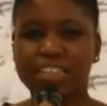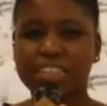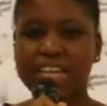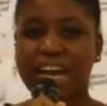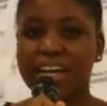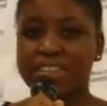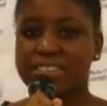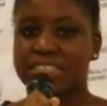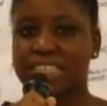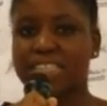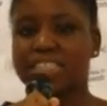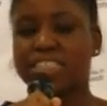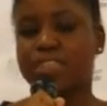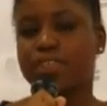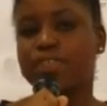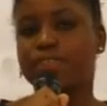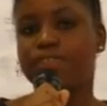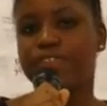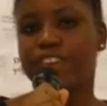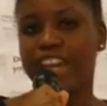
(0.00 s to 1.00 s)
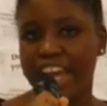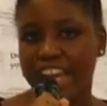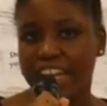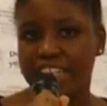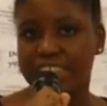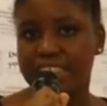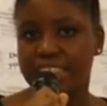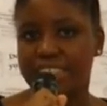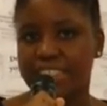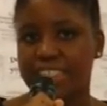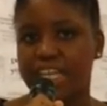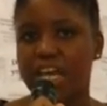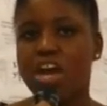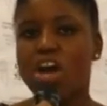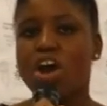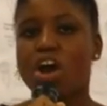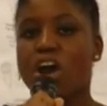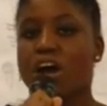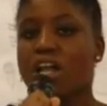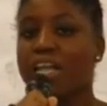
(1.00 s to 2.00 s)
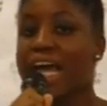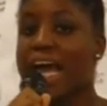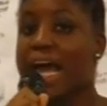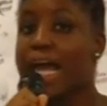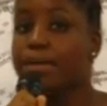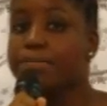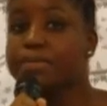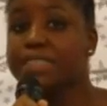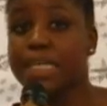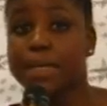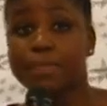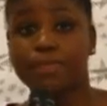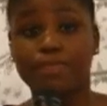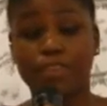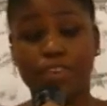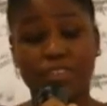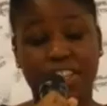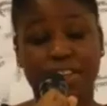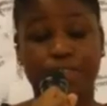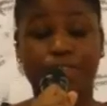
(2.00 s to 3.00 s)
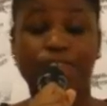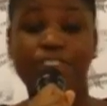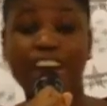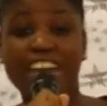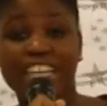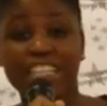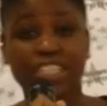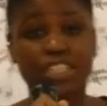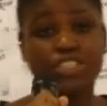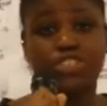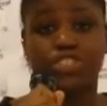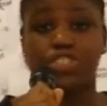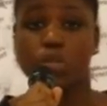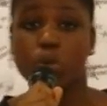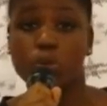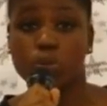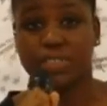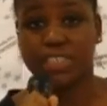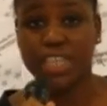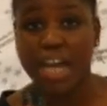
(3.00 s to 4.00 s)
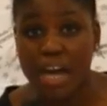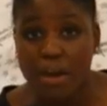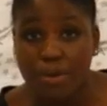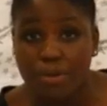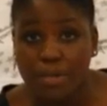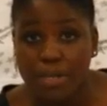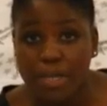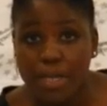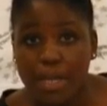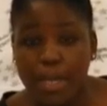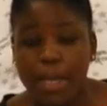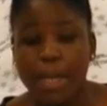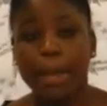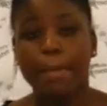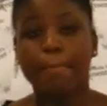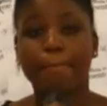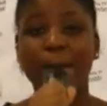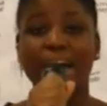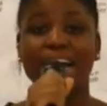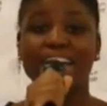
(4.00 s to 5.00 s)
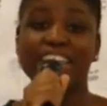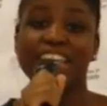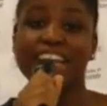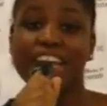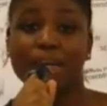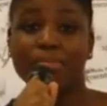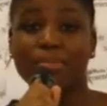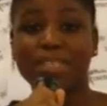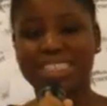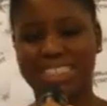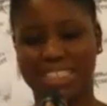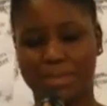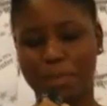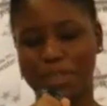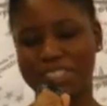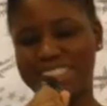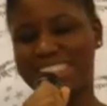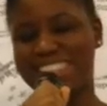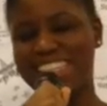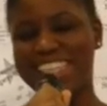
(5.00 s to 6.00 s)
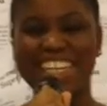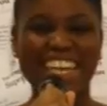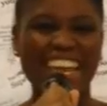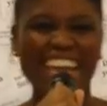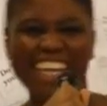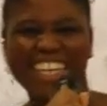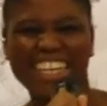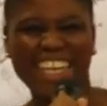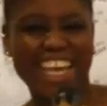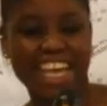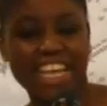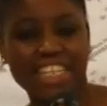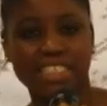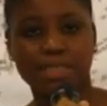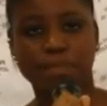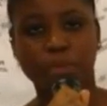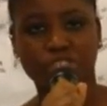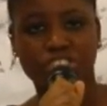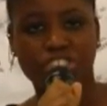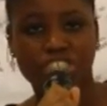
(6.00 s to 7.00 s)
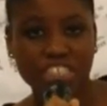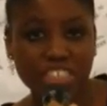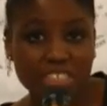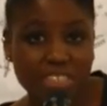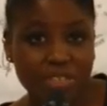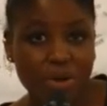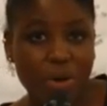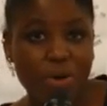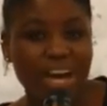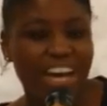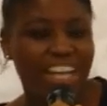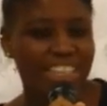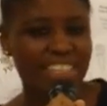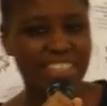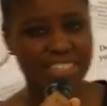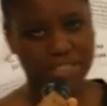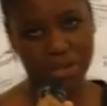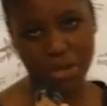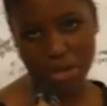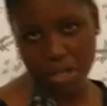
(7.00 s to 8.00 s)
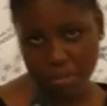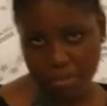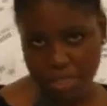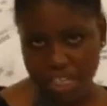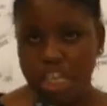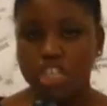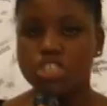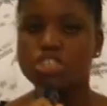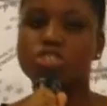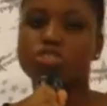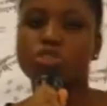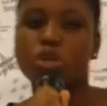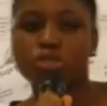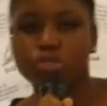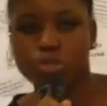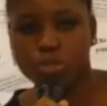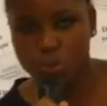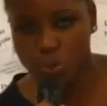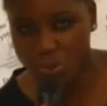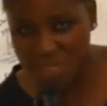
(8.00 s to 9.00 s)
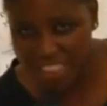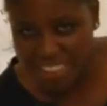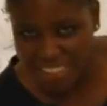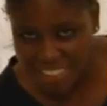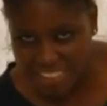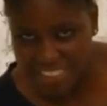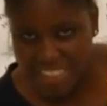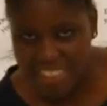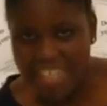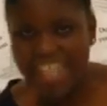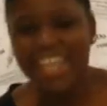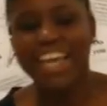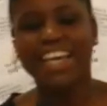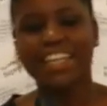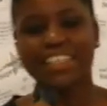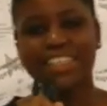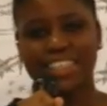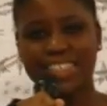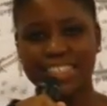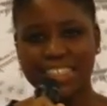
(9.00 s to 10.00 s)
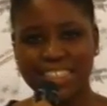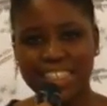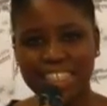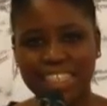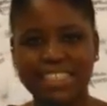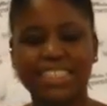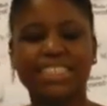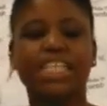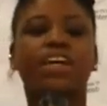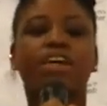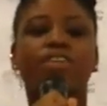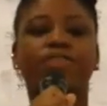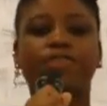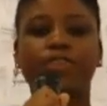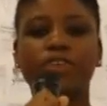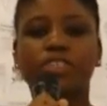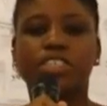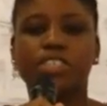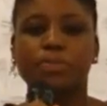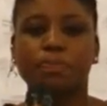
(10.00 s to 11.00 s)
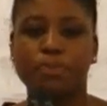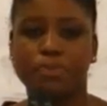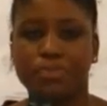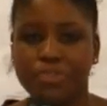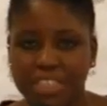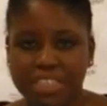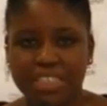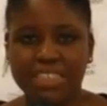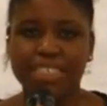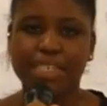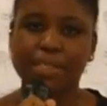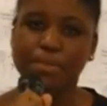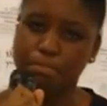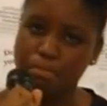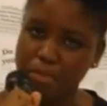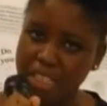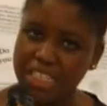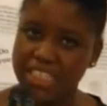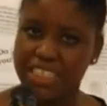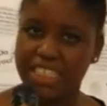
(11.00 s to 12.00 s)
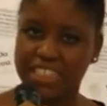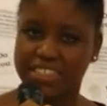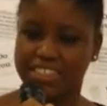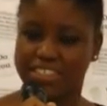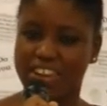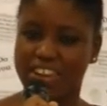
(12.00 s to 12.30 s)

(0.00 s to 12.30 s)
Thousands of fans all hyped up for the final showdown. My name is Fonseni, aka Sboshisto, others call me Stock Sweetie, and this is Footprint Media,